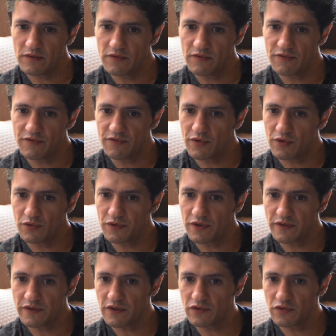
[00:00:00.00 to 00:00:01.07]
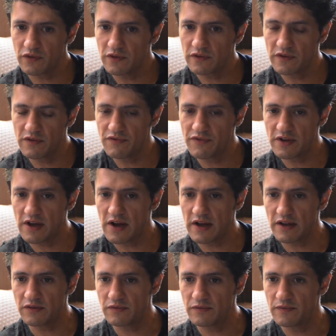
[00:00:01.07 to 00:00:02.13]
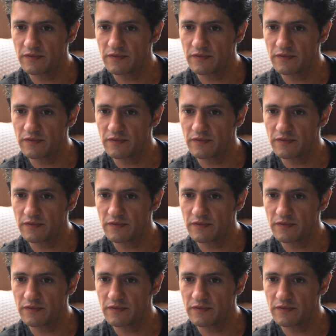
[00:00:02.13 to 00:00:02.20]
foram sensações que ficaram.